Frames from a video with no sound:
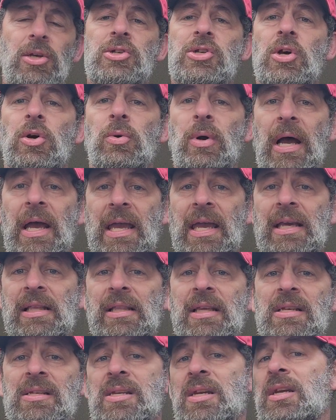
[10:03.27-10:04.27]
So I hang
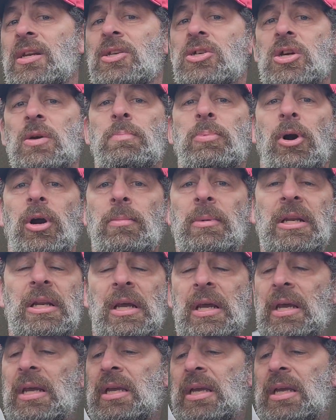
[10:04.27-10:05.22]
these in each compartment,